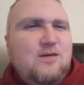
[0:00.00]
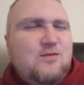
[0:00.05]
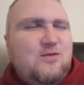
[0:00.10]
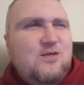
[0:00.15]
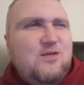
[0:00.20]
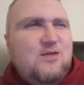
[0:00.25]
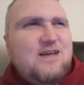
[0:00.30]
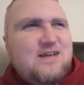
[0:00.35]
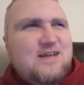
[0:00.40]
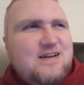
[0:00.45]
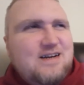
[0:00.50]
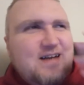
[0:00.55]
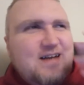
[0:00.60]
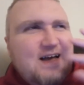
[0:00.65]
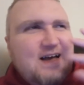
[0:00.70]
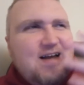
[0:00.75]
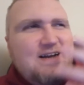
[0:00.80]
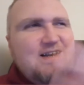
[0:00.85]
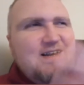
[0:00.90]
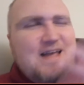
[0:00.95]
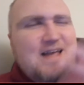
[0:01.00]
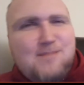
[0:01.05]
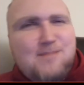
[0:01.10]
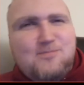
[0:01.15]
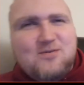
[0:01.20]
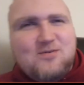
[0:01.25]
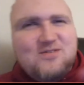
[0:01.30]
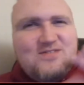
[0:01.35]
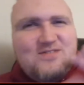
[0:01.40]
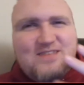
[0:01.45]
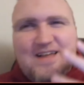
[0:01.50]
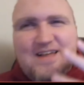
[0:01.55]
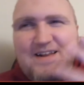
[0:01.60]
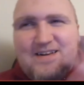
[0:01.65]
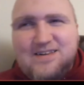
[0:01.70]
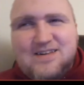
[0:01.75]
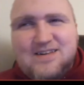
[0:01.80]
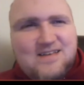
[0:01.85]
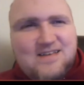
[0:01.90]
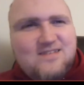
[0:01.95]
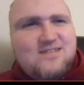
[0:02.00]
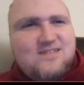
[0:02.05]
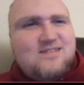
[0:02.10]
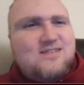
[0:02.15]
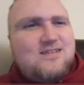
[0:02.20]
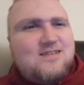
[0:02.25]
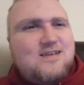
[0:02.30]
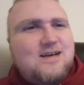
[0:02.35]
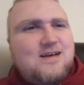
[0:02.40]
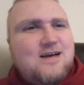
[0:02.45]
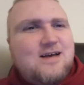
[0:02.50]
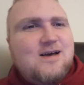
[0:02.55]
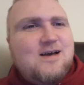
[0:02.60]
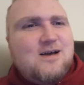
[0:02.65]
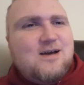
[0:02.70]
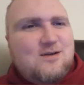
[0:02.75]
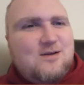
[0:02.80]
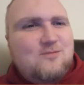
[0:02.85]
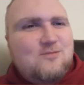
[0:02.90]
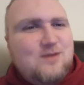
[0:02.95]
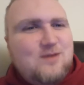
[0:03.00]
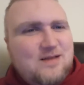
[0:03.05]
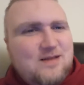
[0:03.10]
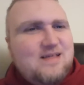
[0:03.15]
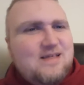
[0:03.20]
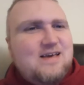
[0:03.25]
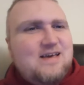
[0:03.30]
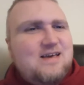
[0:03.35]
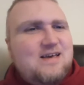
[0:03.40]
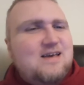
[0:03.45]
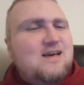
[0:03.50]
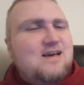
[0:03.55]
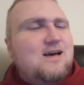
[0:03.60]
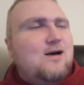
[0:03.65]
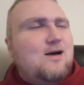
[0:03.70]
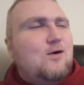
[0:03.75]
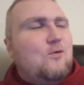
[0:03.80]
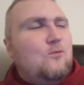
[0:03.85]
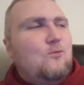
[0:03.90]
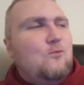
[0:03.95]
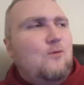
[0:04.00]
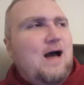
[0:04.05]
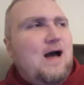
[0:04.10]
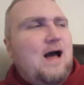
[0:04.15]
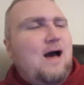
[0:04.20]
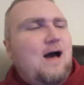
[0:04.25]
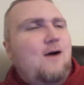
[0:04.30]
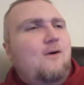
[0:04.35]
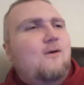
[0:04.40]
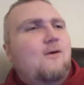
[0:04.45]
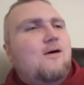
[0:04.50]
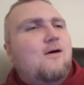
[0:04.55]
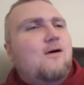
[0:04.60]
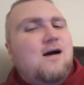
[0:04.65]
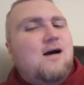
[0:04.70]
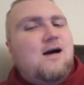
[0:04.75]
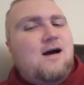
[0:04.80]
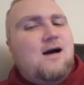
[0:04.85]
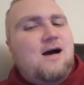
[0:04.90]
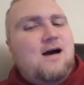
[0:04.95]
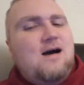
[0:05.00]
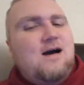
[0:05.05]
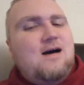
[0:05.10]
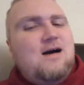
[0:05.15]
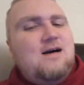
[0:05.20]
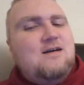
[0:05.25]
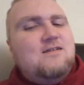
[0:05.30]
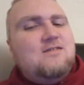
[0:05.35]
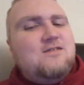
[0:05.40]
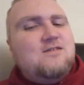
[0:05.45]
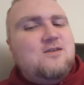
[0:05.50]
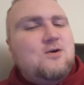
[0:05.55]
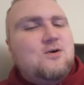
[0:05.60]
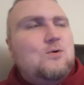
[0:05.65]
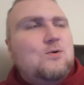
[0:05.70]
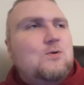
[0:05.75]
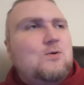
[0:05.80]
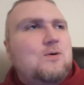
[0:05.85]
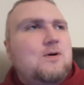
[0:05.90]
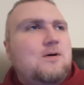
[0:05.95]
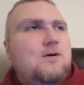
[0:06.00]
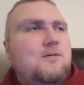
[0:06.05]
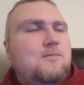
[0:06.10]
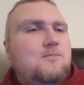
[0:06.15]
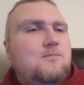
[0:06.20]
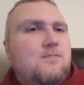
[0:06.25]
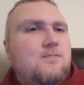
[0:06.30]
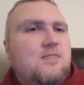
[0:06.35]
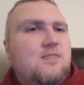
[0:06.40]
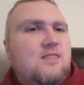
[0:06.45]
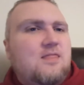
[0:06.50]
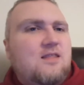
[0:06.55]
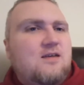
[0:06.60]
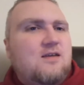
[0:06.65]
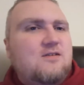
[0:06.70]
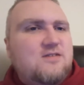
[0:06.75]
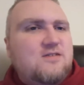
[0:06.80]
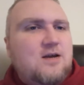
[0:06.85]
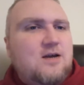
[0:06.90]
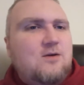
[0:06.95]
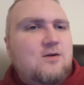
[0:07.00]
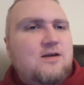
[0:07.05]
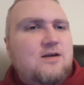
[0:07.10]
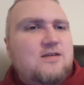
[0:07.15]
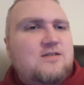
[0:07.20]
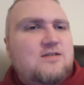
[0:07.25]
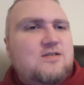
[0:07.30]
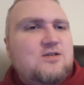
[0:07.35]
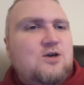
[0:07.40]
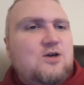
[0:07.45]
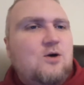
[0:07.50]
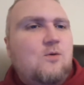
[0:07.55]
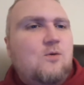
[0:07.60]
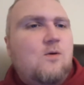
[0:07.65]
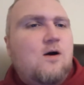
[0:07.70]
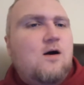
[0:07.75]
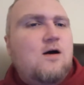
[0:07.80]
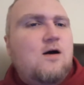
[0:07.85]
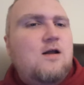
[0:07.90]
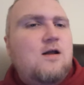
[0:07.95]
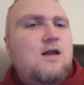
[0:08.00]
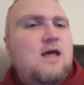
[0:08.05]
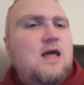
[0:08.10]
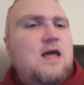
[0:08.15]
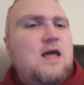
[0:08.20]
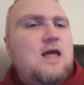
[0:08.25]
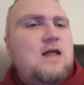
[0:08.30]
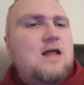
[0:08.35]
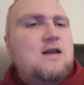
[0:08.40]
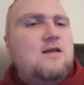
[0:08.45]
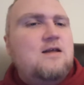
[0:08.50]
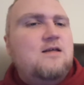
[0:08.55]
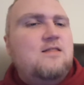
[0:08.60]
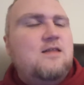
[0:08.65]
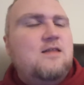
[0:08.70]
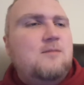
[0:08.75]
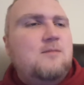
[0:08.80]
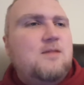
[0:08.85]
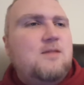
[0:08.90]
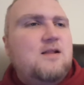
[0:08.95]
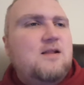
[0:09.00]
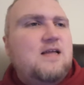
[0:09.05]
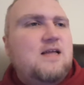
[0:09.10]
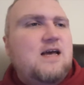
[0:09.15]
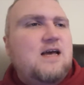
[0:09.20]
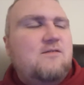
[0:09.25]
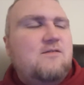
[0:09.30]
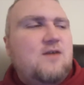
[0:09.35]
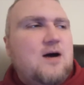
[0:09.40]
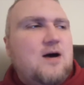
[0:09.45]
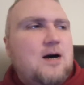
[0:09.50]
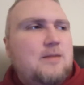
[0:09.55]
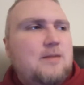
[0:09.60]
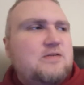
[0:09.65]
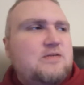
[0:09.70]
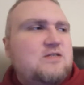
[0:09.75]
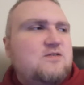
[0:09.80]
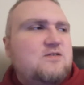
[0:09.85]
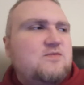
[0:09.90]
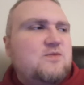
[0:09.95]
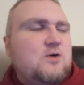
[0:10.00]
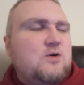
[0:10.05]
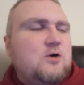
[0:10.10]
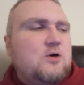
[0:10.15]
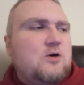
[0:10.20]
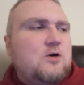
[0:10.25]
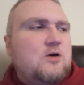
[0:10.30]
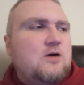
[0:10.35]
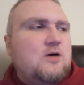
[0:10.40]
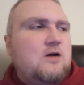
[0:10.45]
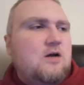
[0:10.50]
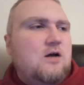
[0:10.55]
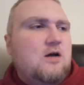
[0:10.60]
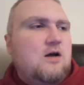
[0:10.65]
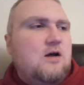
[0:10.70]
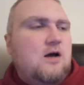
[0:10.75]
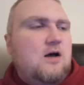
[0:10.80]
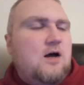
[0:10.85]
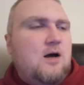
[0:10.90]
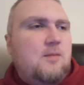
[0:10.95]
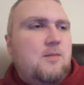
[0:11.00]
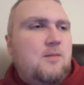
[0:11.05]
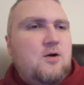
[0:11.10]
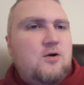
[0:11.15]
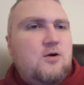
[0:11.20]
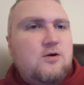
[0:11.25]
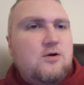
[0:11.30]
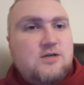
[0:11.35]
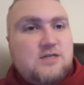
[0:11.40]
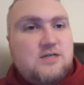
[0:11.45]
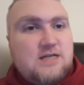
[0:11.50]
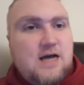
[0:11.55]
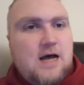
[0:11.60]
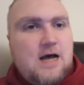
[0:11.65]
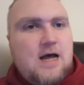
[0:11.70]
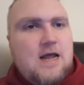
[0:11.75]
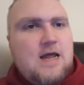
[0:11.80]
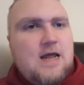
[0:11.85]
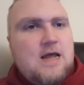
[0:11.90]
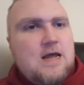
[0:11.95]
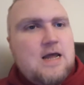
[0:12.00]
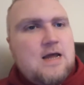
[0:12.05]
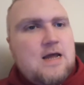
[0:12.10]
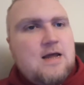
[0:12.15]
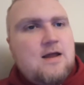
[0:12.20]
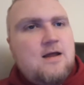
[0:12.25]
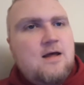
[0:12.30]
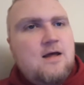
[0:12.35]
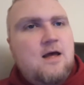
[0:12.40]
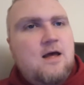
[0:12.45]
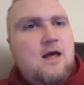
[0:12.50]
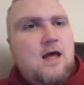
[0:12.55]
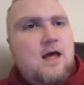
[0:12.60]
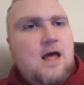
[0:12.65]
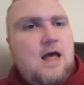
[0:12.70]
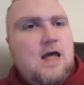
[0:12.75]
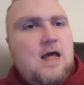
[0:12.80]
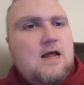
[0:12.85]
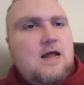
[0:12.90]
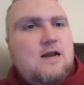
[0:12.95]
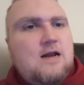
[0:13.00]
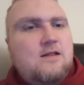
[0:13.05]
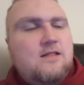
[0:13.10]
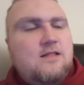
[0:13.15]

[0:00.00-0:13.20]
think 98% is? Really? Wow. Uh, so Sarah is to go on, and they immediately have options for her about her dying. And,